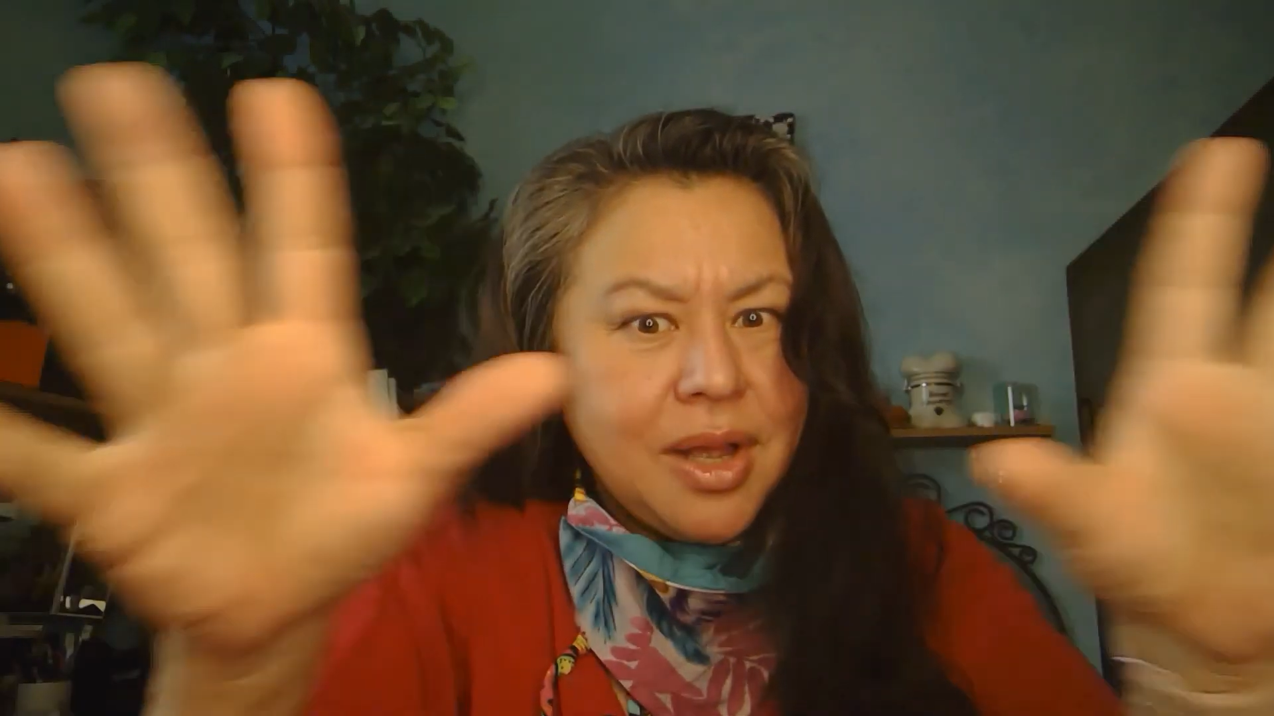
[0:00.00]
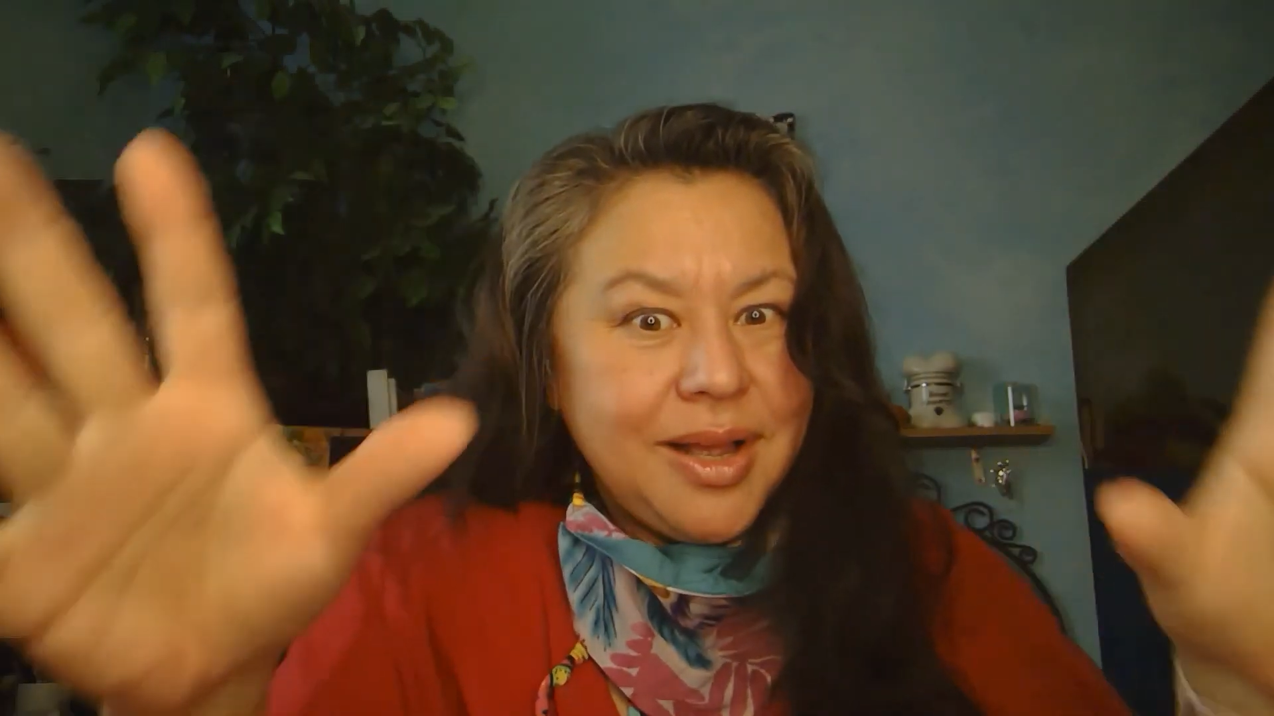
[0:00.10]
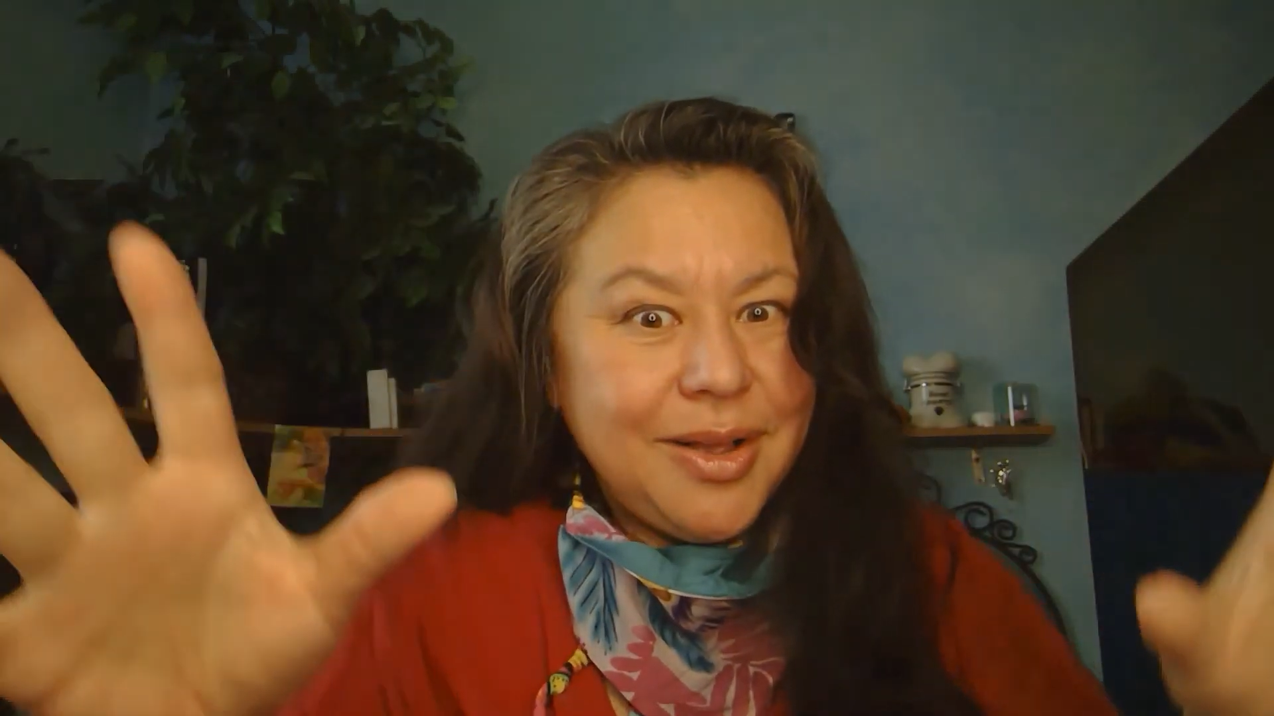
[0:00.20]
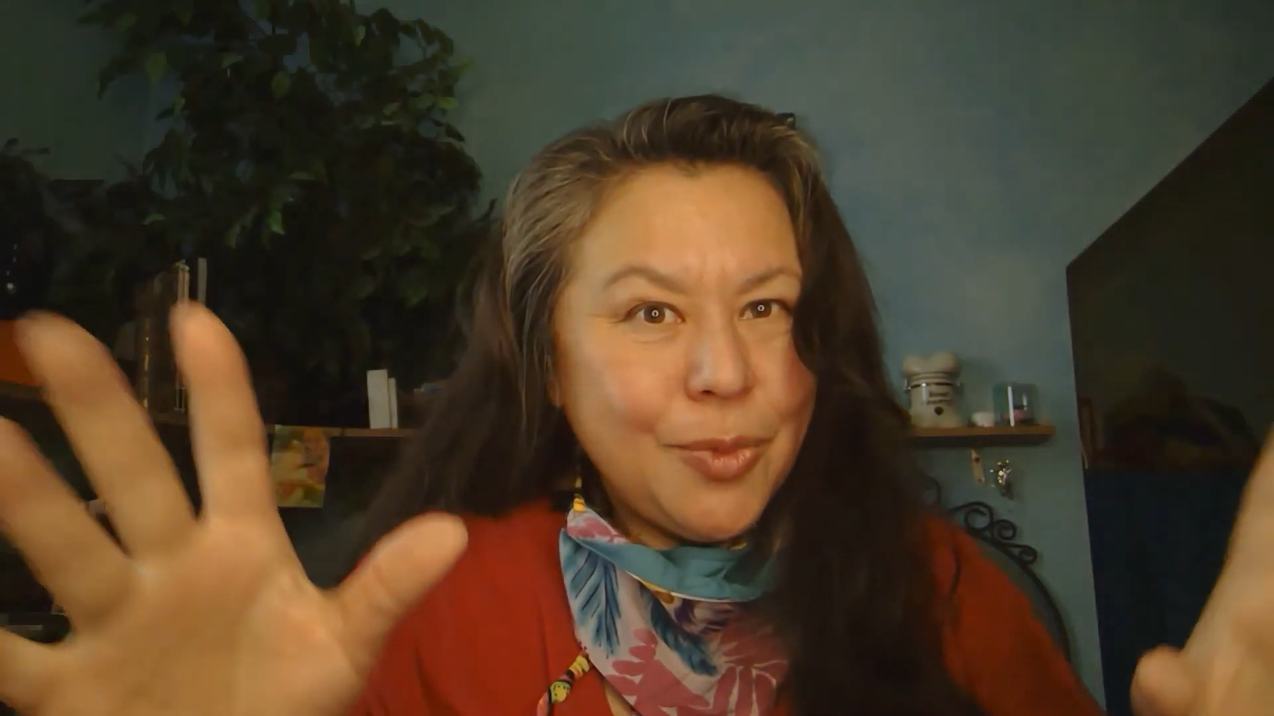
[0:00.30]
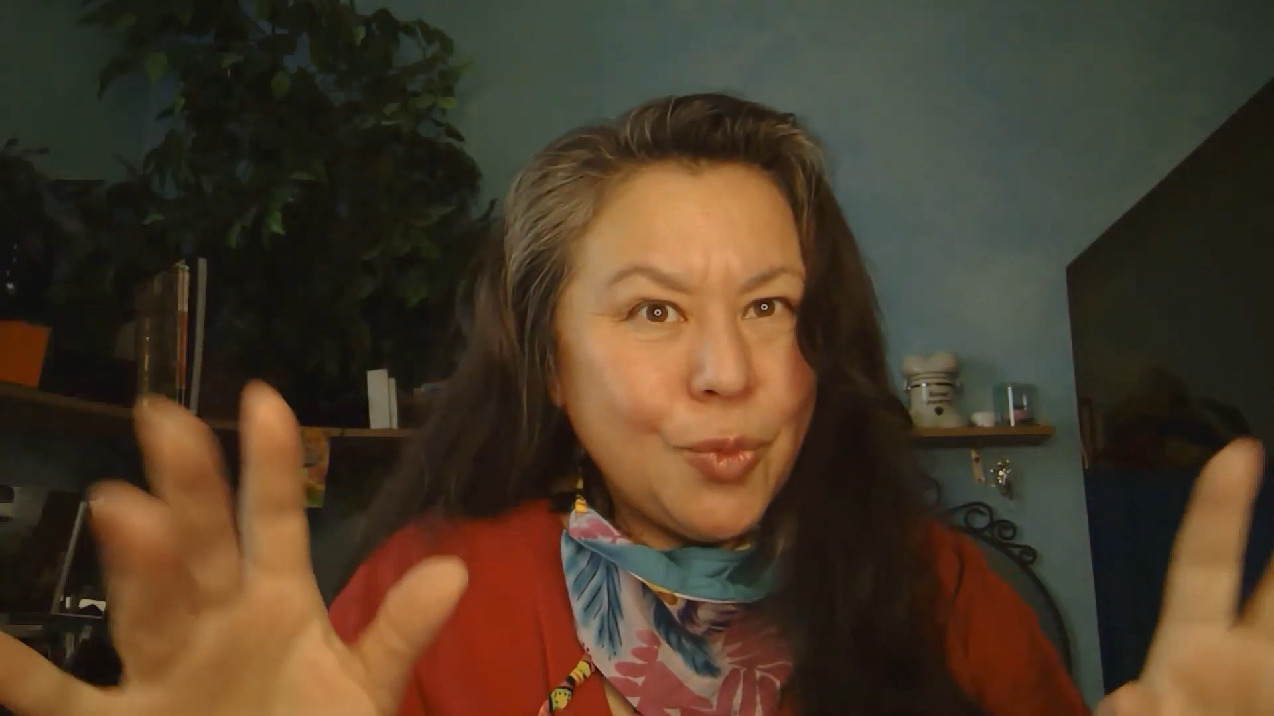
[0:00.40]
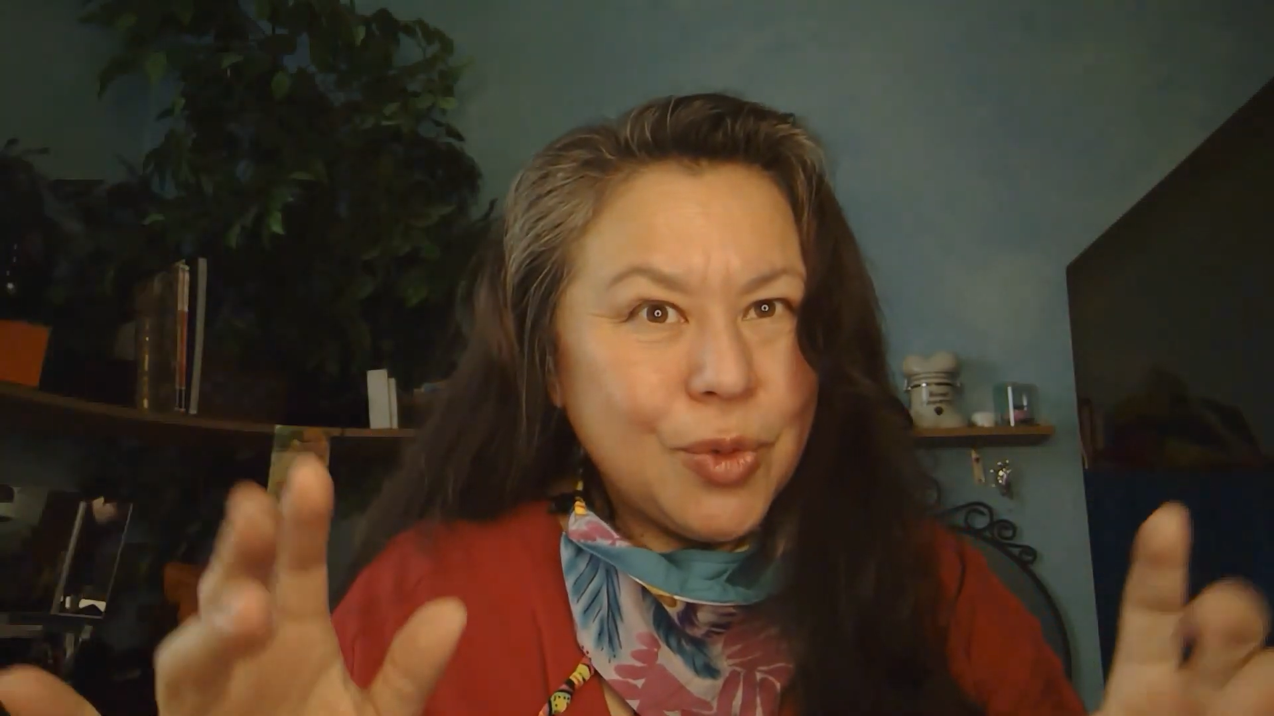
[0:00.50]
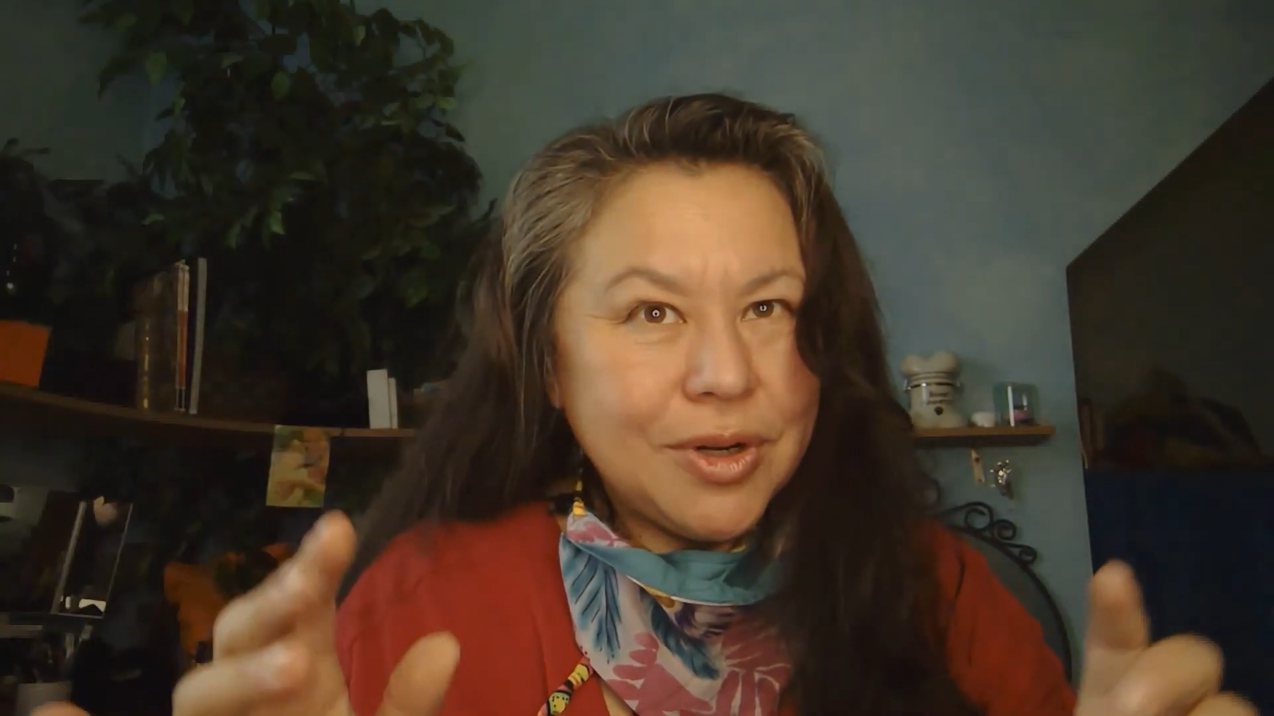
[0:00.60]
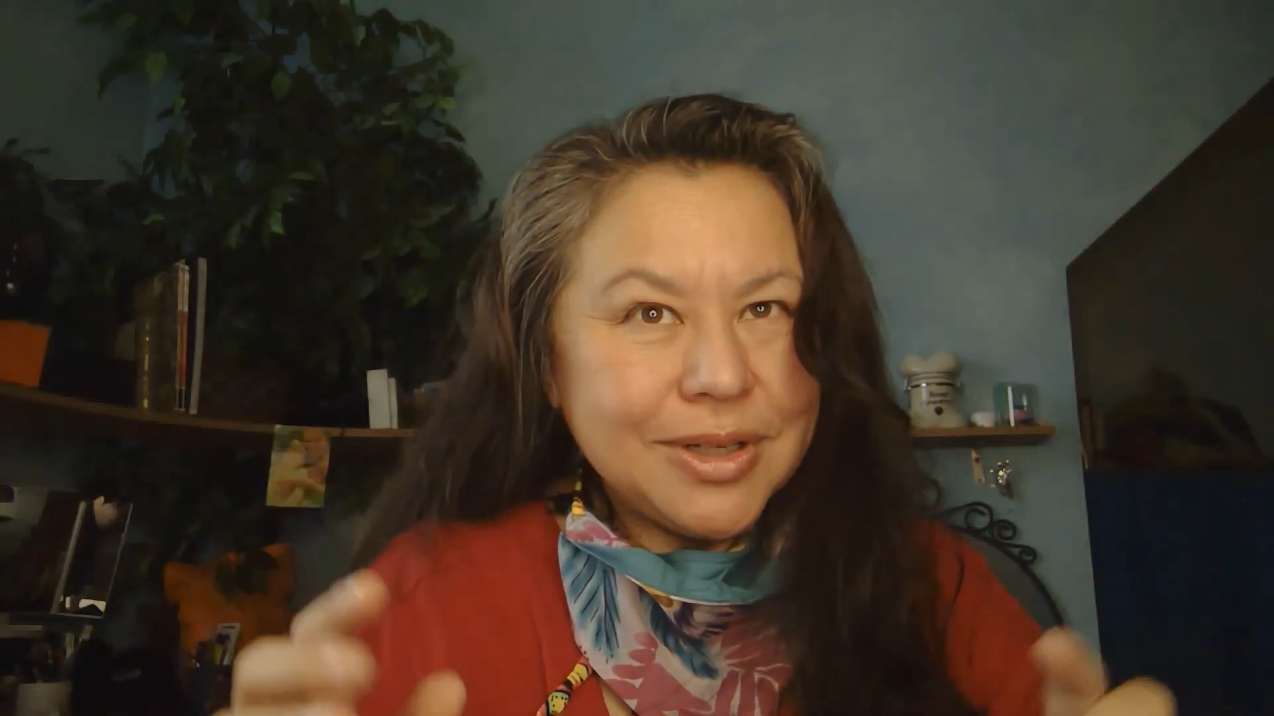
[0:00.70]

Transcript: I'll talk to you guys